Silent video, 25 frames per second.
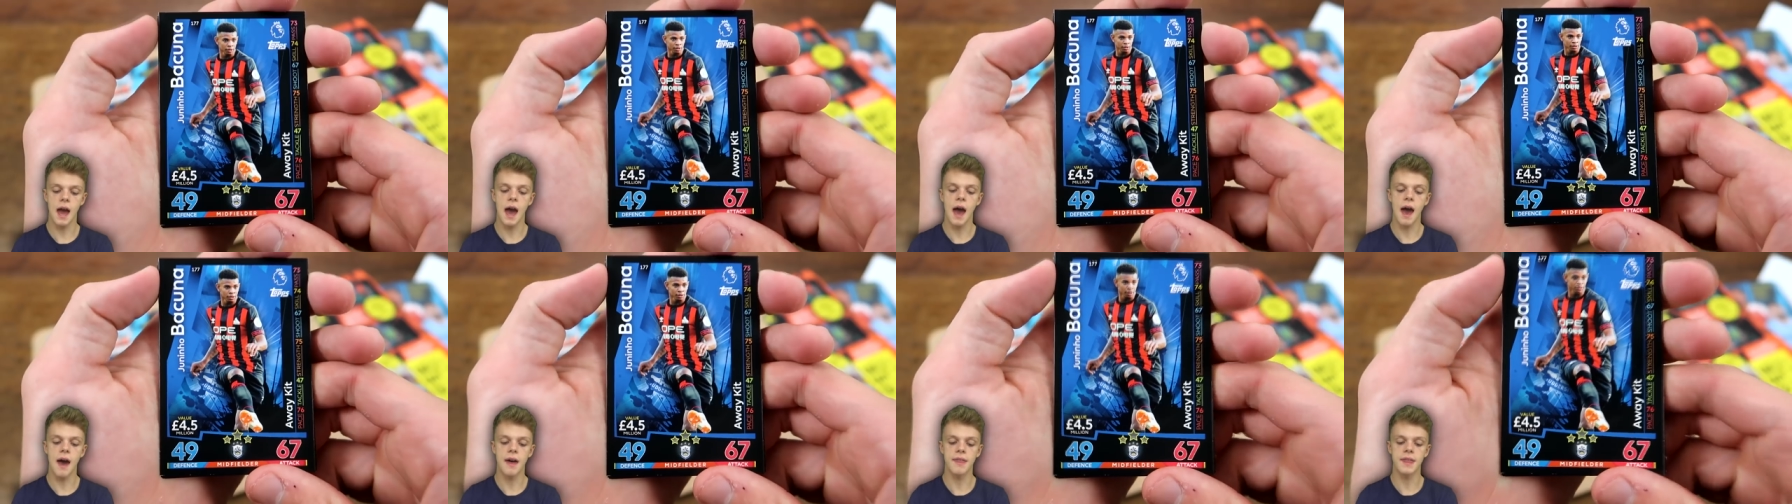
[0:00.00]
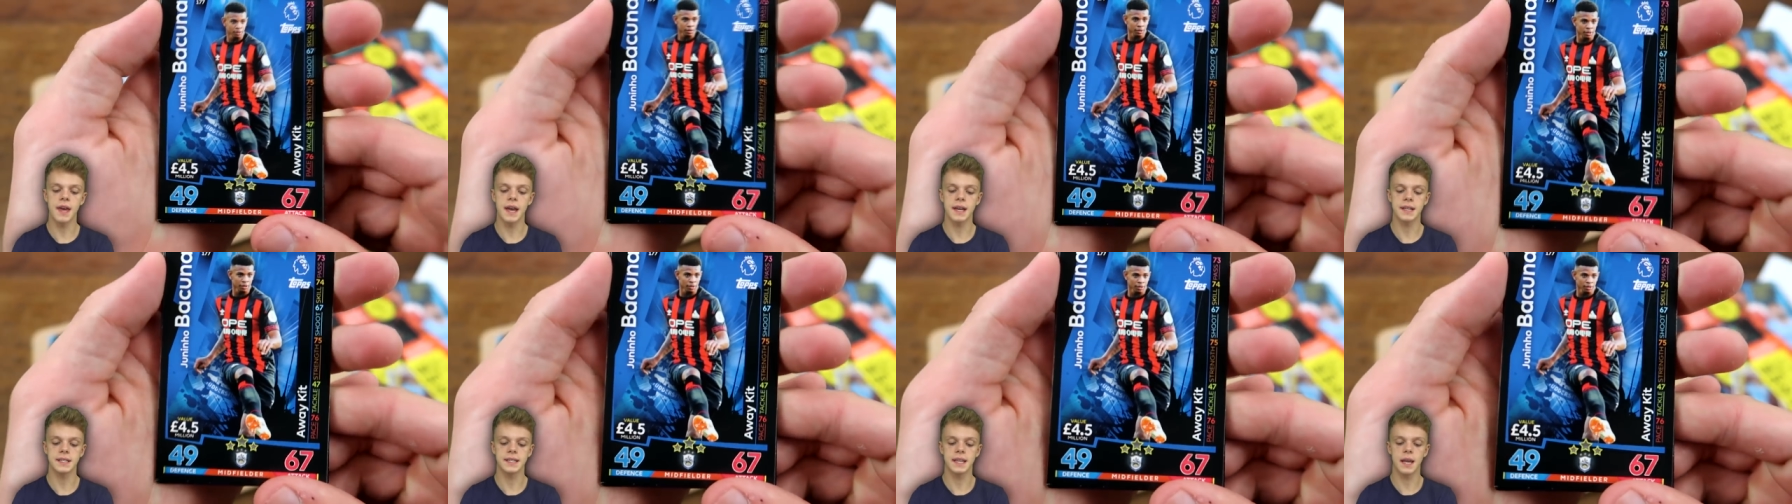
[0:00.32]
And
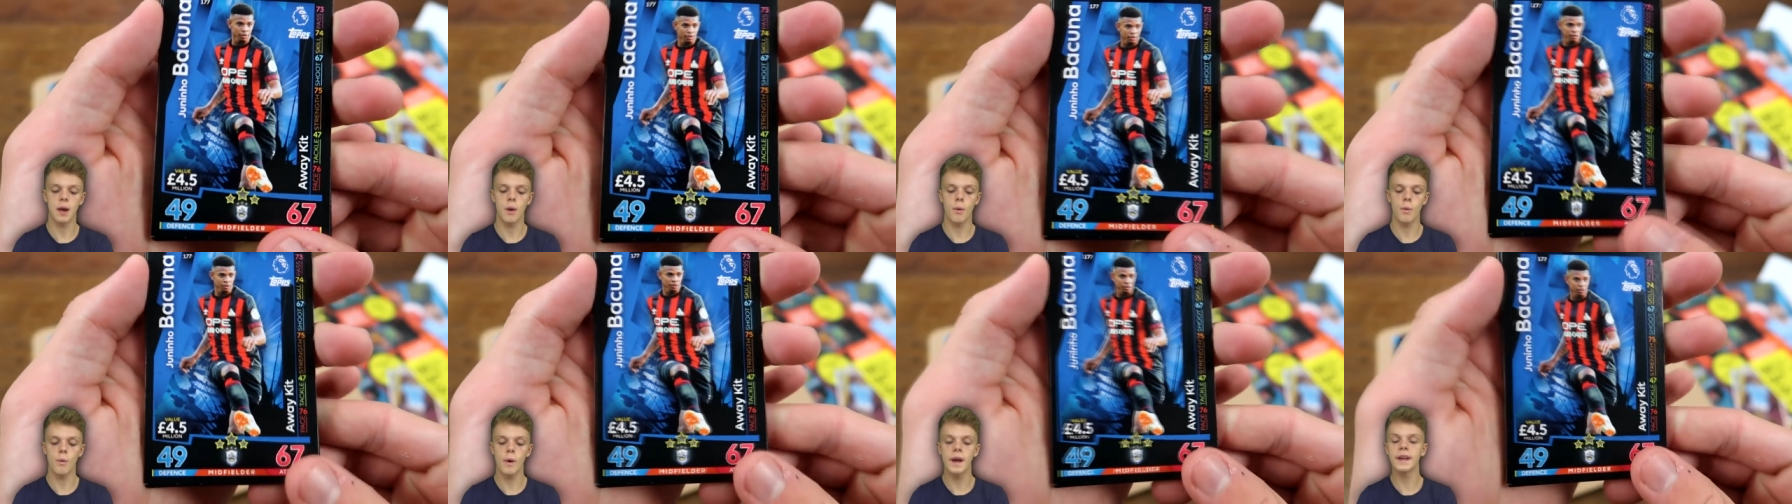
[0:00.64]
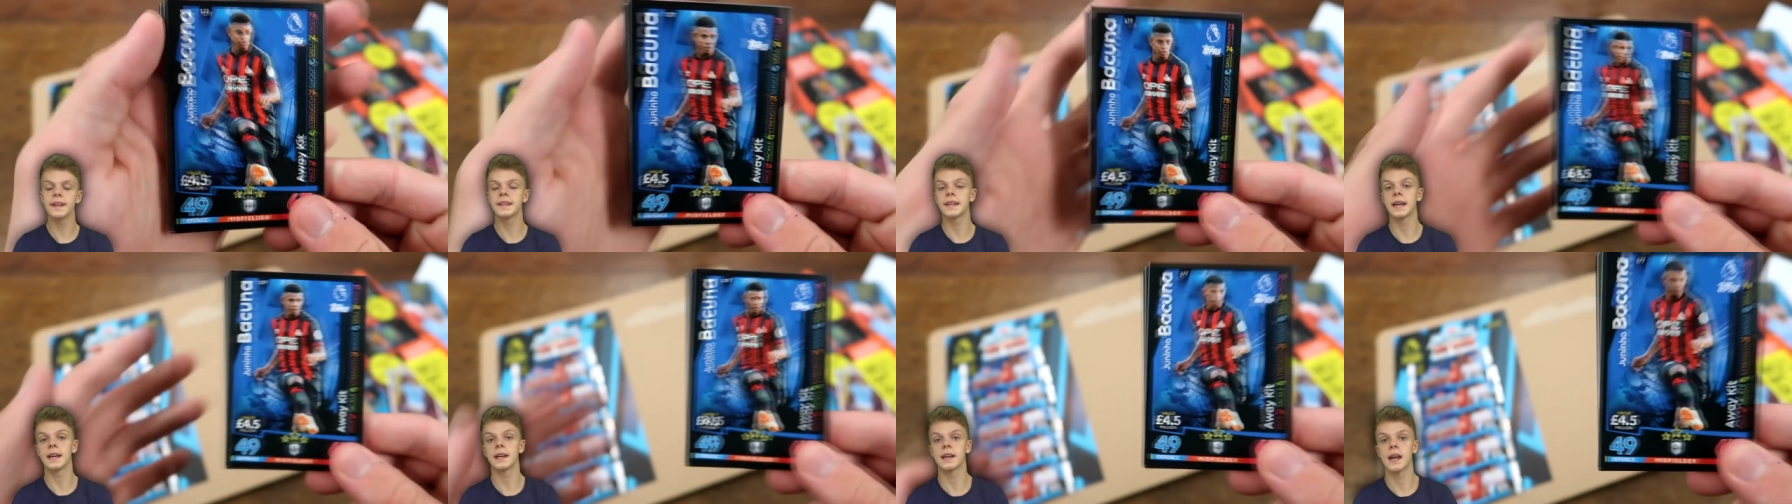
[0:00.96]
that is the
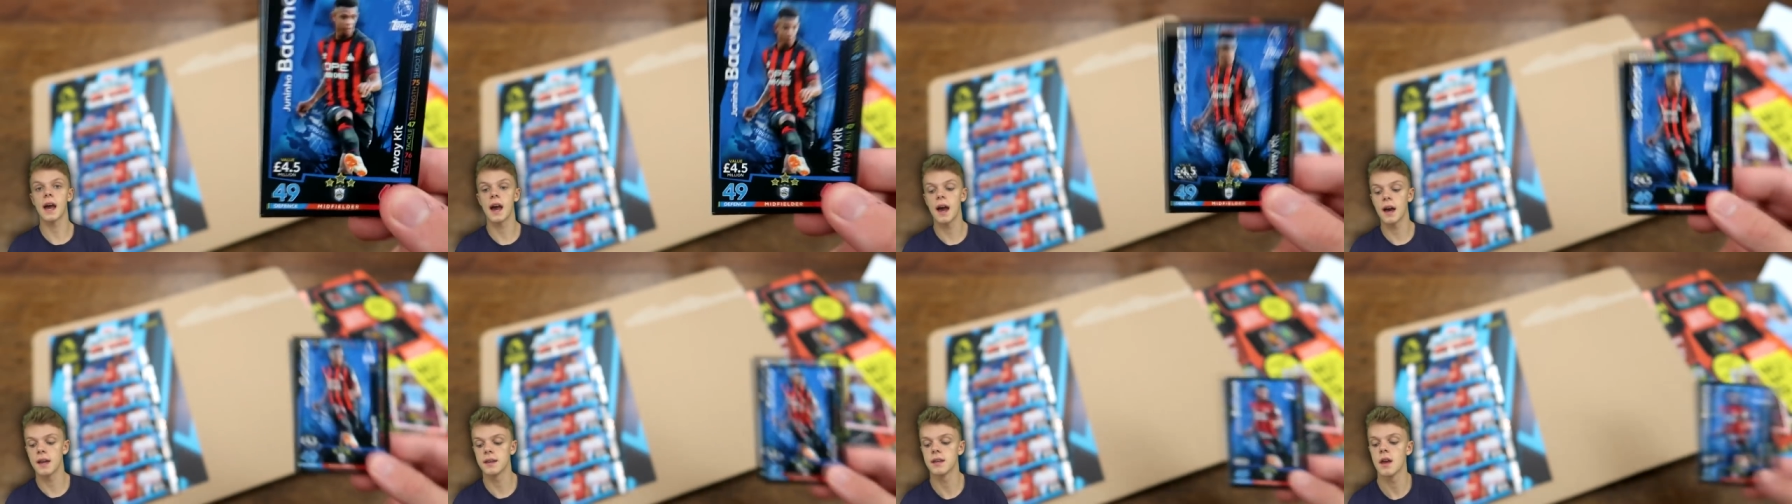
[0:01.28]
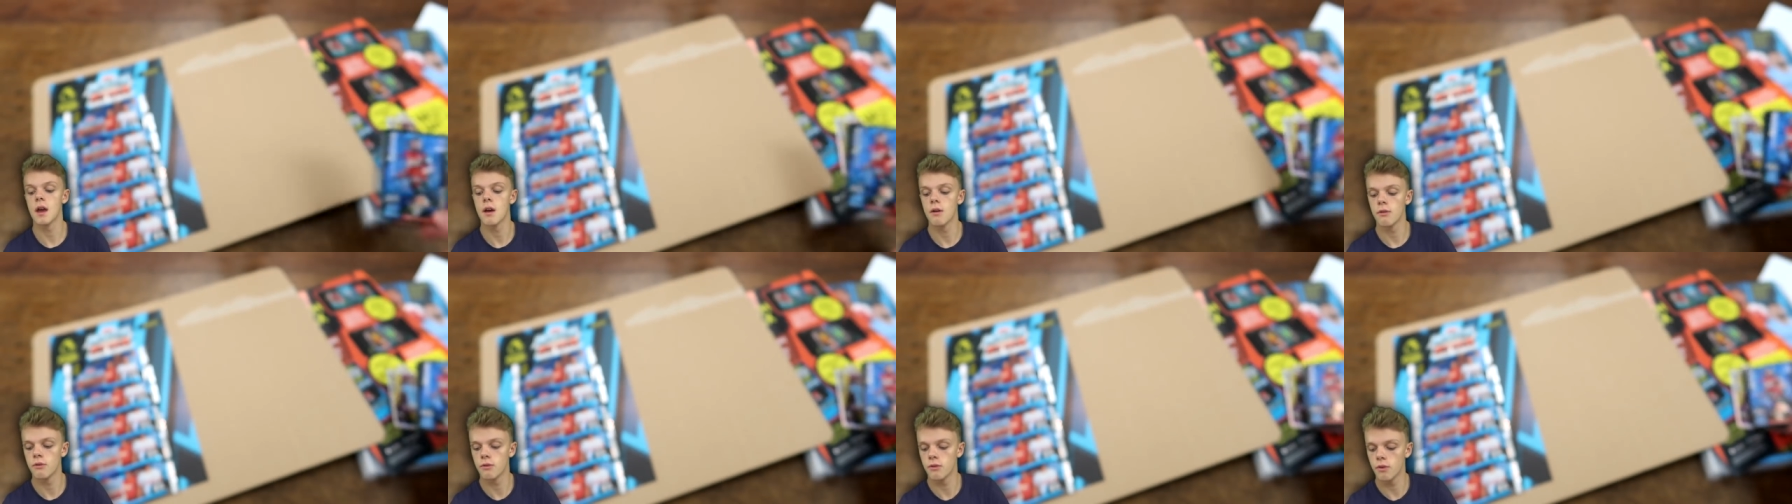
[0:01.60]
away kit card
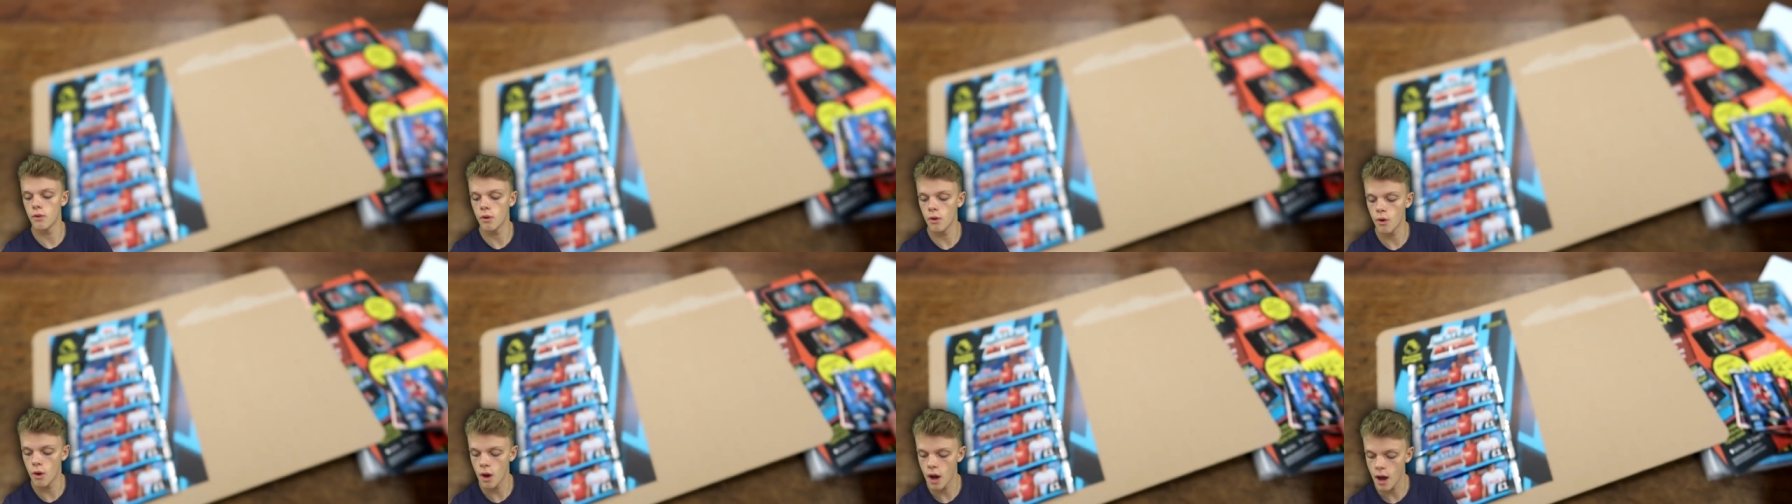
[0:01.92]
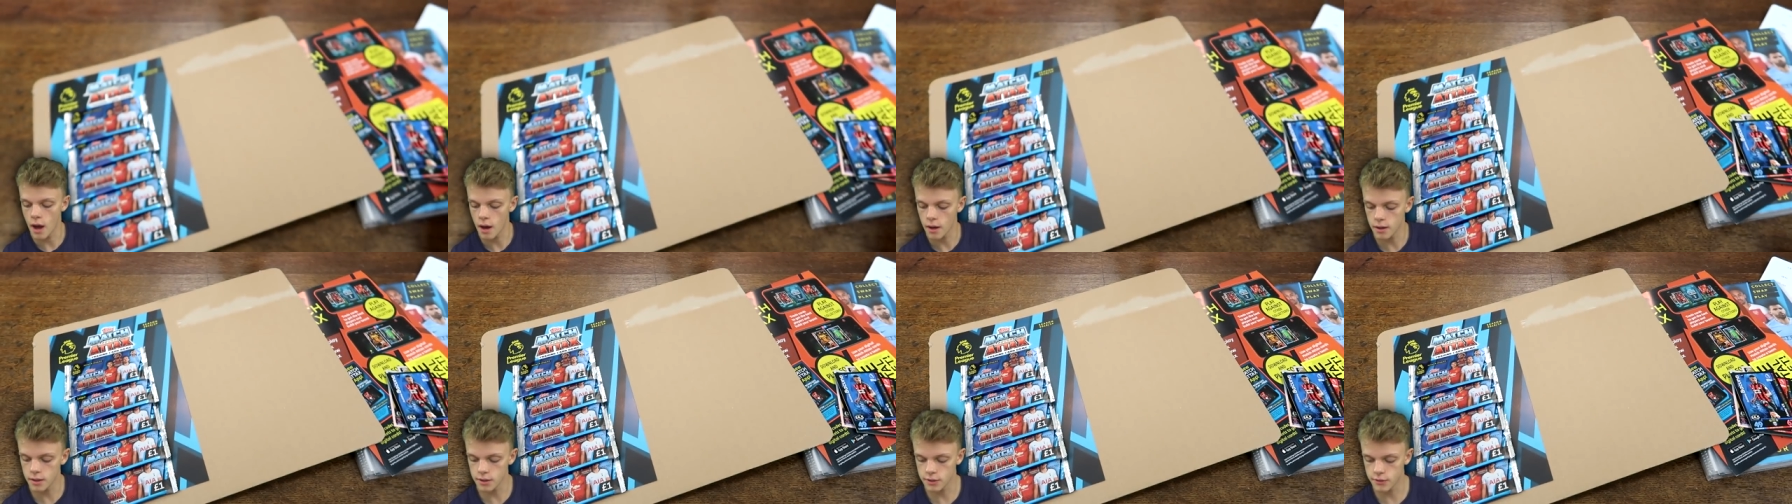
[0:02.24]
for
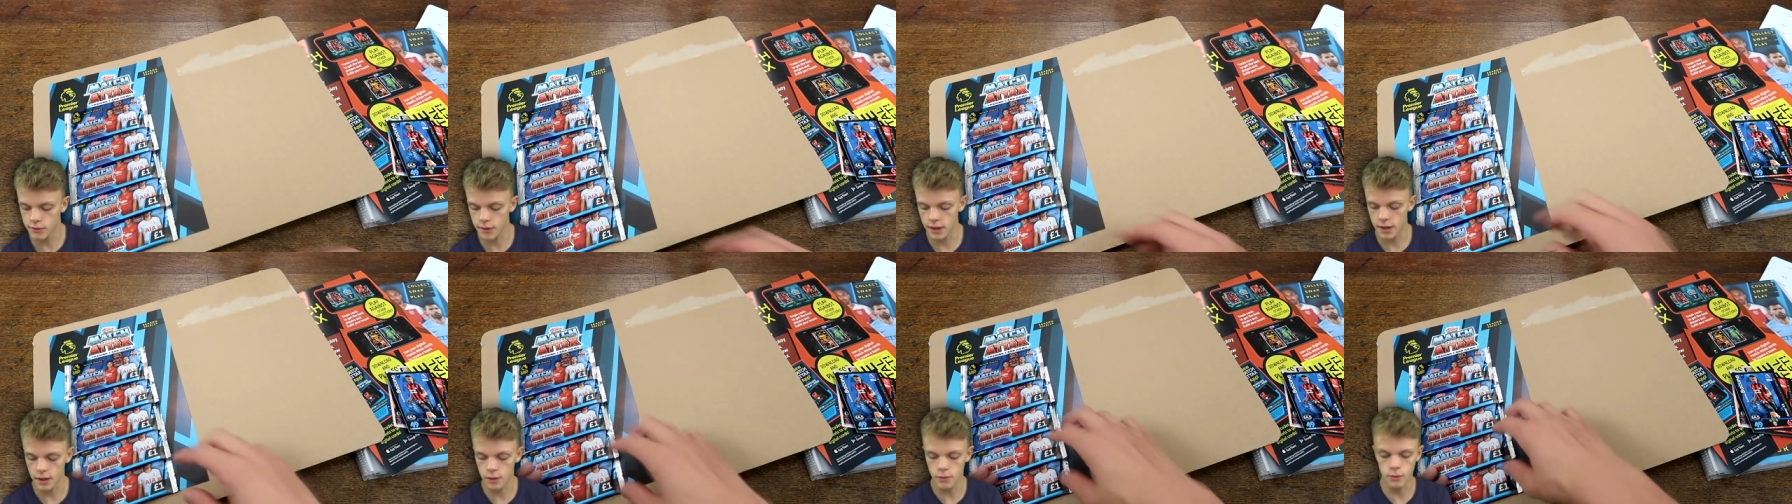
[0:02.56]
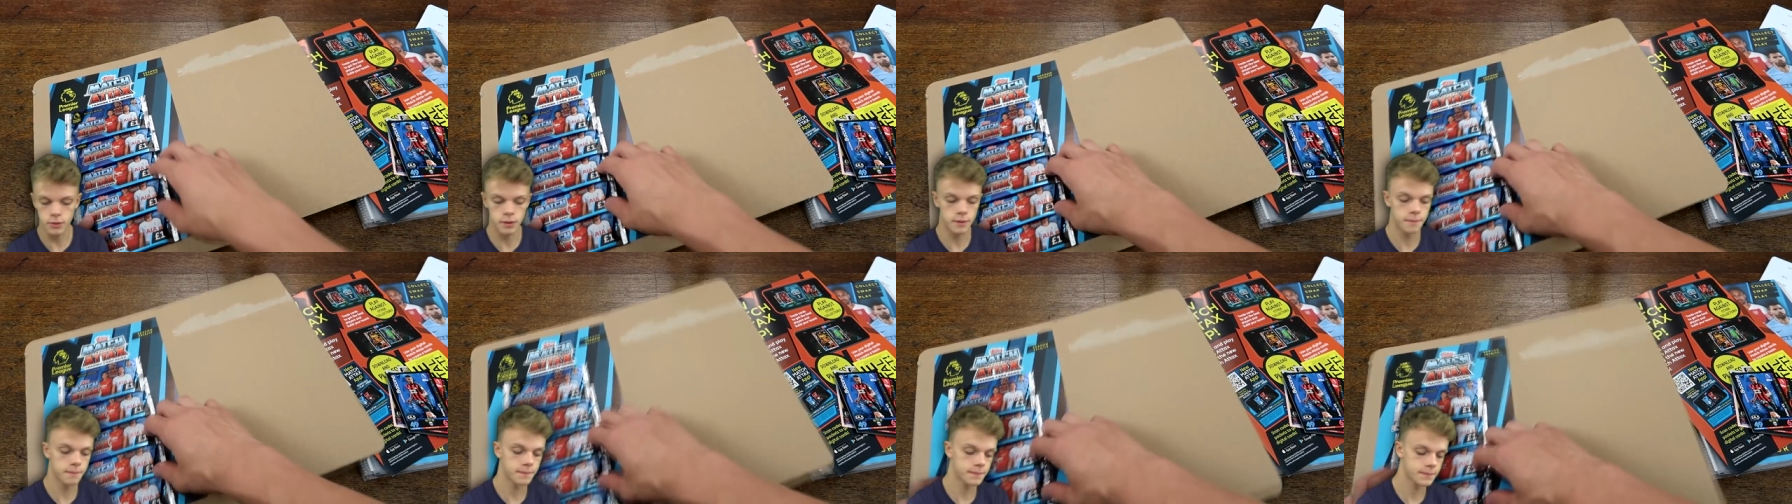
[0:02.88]

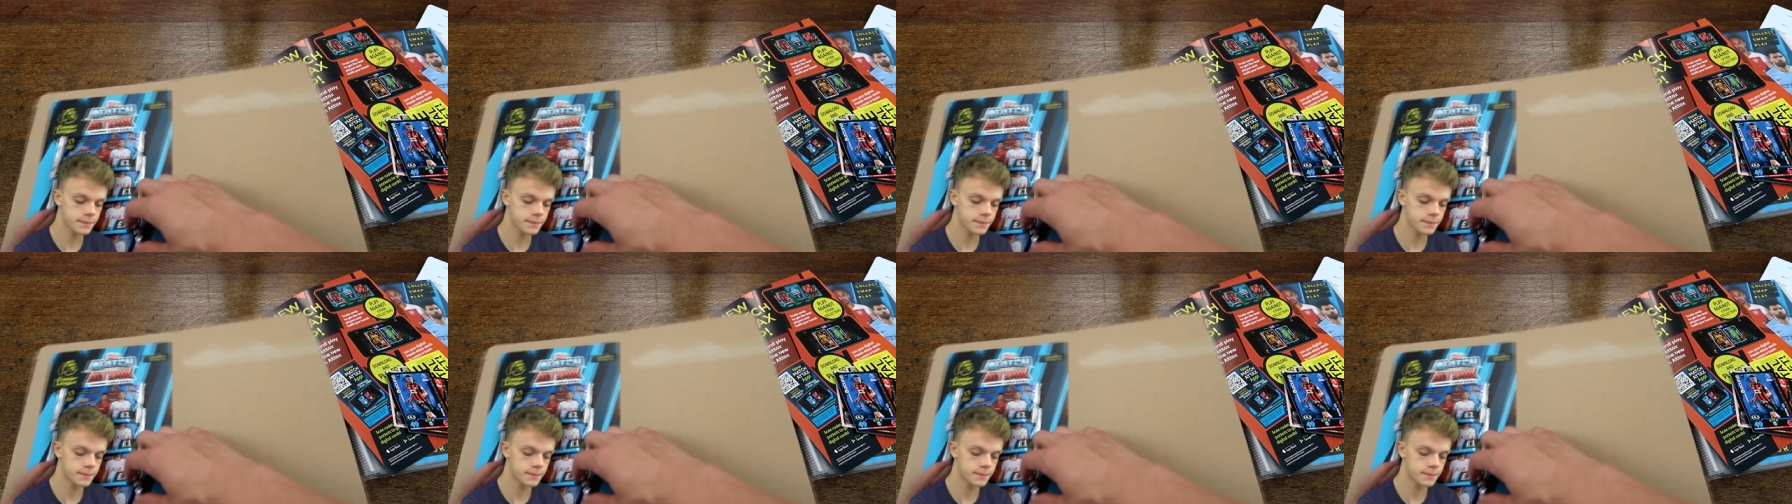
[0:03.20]
Huddersfield.